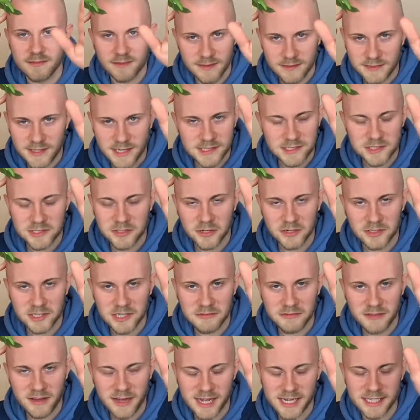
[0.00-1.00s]
tastes totally
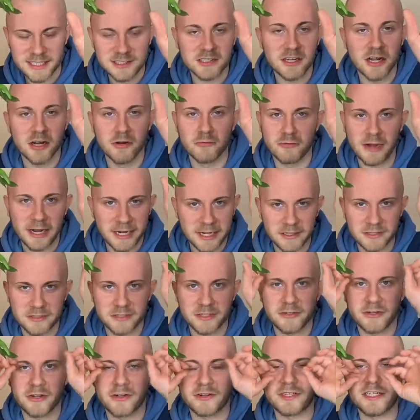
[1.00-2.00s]
fine. A regular
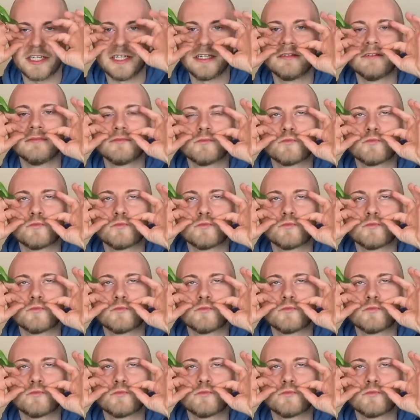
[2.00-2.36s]
Negroni,